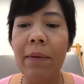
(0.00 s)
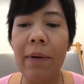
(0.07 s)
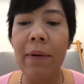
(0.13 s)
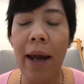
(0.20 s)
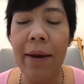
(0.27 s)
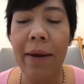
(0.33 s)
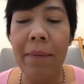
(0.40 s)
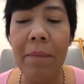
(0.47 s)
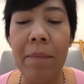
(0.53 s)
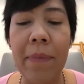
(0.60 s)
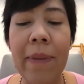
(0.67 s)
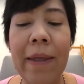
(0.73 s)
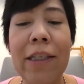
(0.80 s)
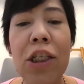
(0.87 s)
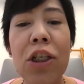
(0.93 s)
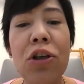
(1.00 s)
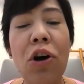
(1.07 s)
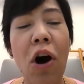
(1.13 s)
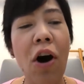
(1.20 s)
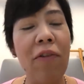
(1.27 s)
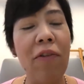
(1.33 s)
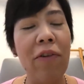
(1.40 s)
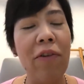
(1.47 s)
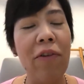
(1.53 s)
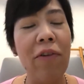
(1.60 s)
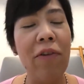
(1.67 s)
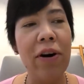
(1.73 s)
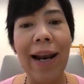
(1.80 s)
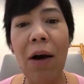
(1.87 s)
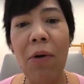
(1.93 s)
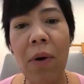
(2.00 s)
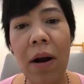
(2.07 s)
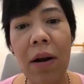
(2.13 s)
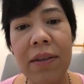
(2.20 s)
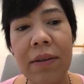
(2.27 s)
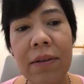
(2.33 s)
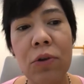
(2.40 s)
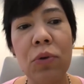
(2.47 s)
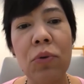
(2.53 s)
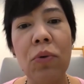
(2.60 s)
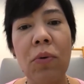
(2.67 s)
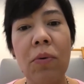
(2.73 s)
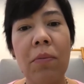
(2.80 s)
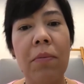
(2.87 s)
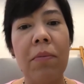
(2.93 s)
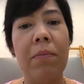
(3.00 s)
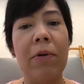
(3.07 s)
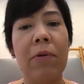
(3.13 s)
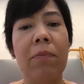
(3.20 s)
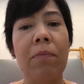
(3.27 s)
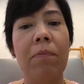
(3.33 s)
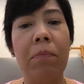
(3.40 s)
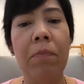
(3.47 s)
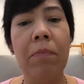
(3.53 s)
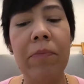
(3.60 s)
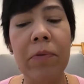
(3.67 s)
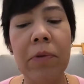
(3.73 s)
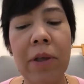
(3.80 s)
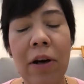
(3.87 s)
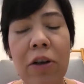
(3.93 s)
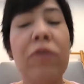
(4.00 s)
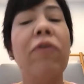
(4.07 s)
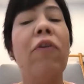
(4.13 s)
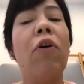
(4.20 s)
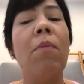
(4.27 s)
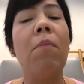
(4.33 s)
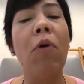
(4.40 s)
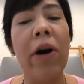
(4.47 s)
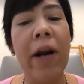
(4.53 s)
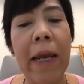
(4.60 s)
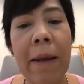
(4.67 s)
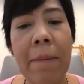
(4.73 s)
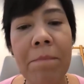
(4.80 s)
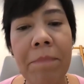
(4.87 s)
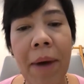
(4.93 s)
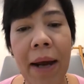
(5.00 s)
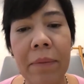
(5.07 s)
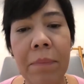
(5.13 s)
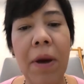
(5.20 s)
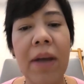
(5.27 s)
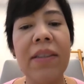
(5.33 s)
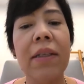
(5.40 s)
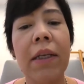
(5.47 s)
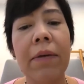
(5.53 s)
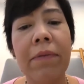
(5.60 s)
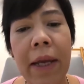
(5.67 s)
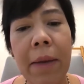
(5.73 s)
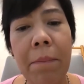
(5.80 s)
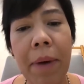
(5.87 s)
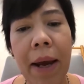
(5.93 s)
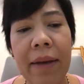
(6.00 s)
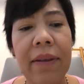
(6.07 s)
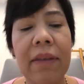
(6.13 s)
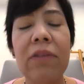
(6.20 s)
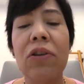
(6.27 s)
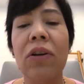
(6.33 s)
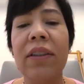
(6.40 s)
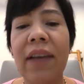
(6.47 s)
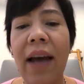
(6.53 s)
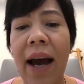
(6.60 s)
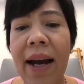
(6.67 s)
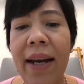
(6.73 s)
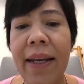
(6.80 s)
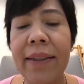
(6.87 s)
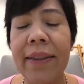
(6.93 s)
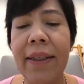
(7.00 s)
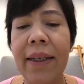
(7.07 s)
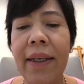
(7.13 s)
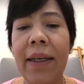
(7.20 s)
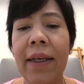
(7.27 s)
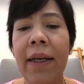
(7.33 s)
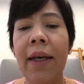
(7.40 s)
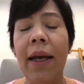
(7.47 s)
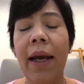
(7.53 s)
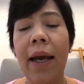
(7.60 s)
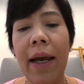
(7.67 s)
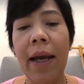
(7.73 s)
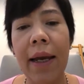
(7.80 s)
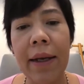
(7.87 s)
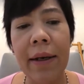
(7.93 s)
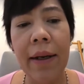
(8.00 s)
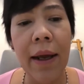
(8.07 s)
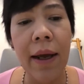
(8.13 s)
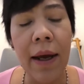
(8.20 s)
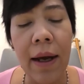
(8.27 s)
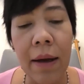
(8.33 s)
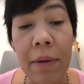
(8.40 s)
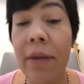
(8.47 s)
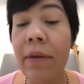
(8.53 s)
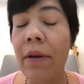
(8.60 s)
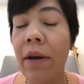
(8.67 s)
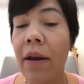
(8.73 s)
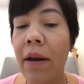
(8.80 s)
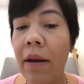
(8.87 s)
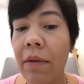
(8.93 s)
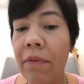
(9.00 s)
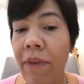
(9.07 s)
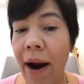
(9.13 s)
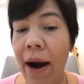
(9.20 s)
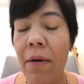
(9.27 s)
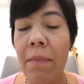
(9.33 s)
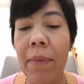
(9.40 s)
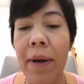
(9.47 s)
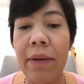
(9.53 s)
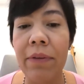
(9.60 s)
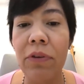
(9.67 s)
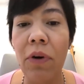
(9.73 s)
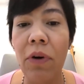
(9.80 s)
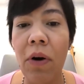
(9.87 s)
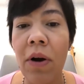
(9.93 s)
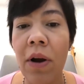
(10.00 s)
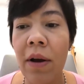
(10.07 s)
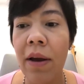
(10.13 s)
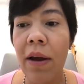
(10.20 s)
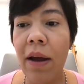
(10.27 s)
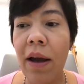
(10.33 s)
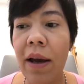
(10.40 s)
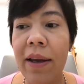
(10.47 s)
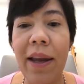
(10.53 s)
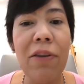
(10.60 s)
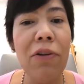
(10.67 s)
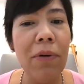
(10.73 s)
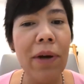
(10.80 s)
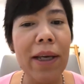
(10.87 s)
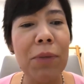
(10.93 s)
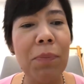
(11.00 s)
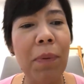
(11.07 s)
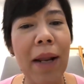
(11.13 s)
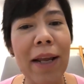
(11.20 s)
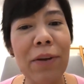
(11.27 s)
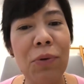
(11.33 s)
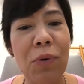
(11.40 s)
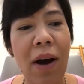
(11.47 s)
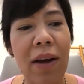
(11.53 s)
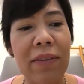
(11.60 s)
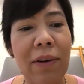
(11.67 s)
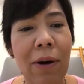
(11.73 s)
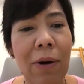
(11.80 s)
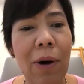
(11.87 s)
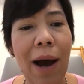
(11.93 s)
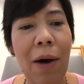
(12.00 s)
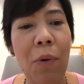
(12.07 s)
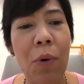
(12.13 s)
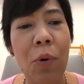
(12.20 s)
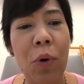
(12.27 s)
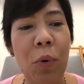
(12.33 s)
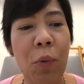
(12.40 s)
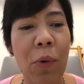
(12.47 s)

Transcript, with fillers: like discover and allow us to search for more impact, positive impacts in society and uh, in the environment. So uh, can you explain to us how could